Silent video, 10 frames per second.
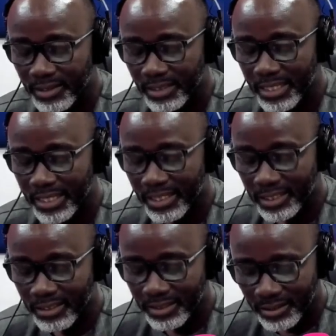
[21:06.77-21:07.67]

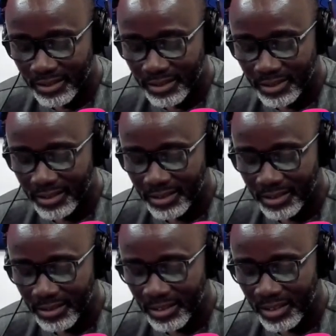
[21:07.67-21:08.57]
The
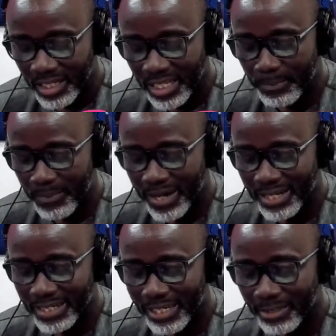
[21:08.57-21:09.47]
learning
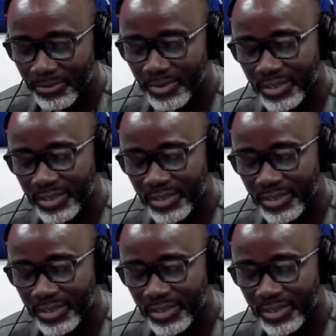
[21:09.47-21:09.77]
paradigms